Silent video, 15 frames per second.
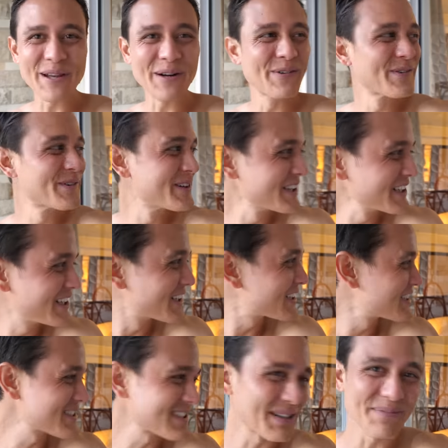They really
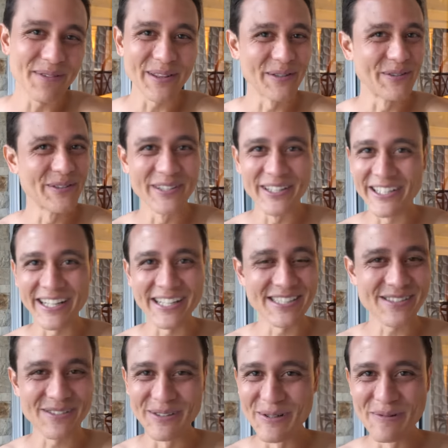hooked us up with a really
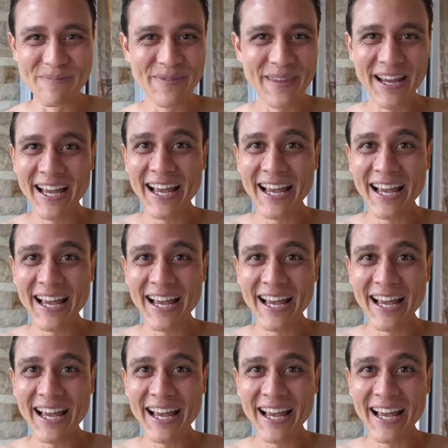nice room.